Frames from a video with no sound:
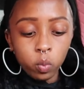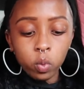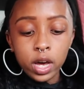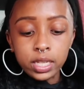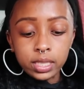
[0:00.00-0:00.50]

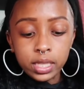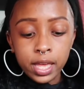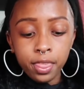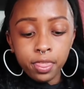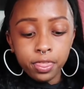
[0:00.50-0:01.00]
What
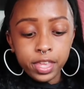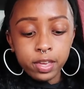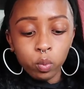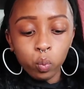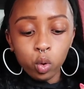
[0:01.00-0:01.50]
in
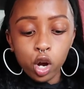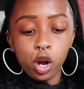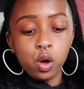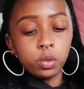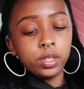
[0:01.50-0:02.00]
the
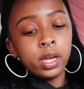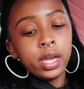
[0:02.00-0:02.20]
world